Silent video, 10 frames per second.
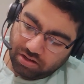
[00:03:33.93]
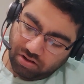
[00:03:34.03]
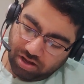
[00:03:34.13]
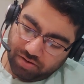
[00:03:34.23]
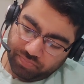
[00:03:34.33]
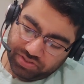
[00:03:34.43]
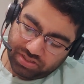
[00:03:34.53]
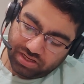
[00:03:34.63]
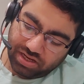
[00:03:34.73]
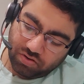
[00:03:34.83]
Now
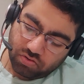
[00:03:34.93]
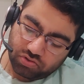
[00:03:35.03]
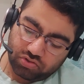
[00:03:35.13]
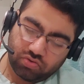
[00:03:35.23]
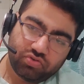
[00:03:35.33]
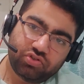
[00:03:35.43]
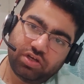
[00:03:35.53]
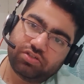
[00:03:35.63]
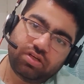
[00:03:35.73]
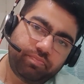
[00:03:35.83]
RPC can also
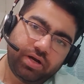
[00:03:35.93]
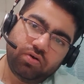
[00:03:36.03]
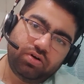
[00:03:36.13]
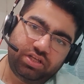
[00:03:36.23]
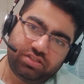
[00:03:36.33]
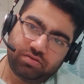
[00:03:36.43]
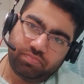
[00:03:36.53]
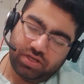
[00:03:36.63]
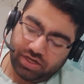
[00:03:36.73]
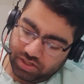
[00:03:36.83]
just depend on TCP.